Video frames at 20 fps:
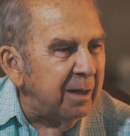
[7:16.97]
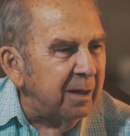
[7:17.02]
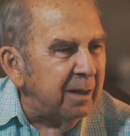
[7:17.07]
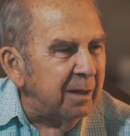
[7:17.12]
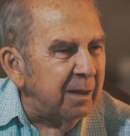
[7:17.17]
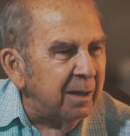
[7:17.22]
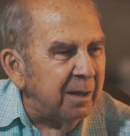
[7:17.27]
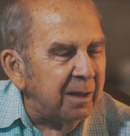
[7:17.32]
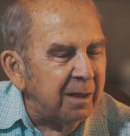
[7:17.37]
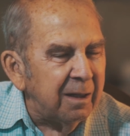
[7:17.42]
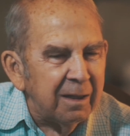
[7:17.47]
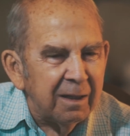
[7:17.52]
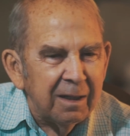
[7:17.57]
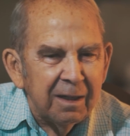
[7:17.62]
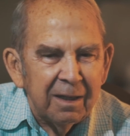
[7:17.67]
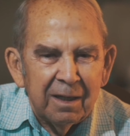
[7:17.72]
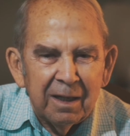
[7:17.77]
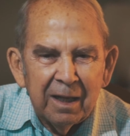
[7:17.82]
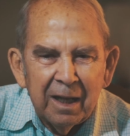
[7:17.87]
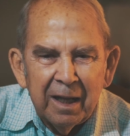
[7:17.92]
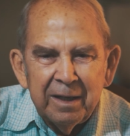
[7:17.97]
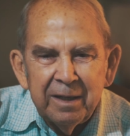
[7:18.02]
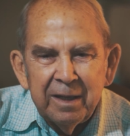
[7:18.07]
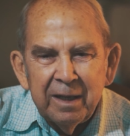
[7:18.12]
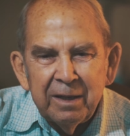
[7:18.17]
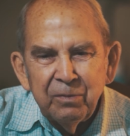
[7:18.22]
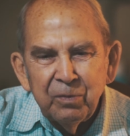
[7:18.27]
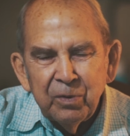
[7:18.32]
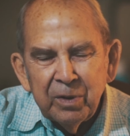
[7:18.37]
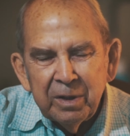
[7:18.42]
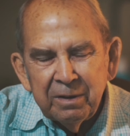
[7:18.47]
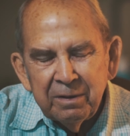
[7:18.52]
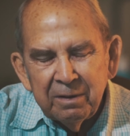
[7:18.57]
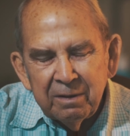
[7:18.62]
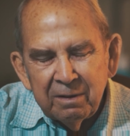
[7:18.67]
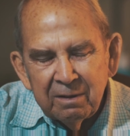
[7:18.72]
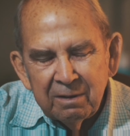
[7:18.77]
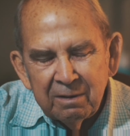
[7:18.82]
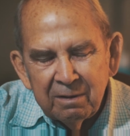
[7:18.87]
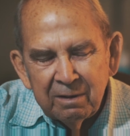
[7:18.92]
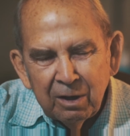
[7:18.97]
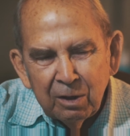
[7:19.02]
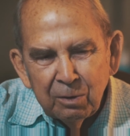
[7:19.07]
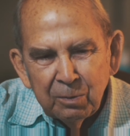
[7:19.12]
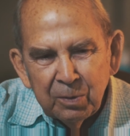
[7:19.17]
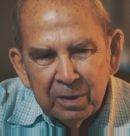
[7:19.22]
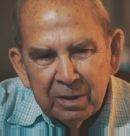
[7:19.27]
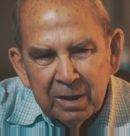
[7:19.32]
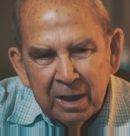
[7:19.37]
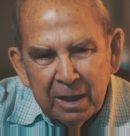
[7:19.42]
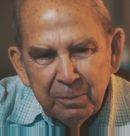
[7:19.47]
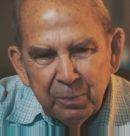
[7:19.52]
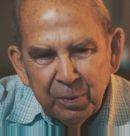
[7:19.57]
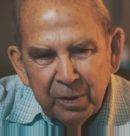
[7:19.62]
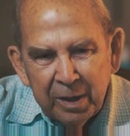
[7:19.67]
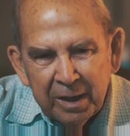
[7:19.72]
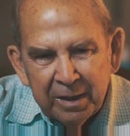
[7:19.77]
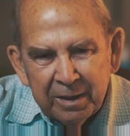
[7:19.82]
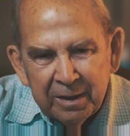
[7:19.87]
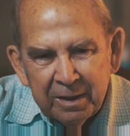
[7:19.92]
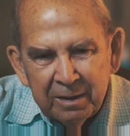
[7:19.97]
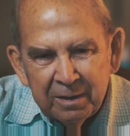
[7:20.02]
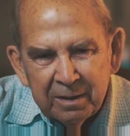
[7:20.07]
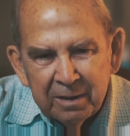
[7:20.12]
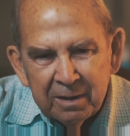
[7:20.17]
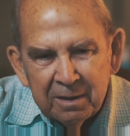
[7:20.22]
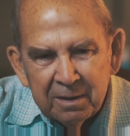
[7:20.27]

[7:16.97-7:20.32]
And then when Noble got pregnant,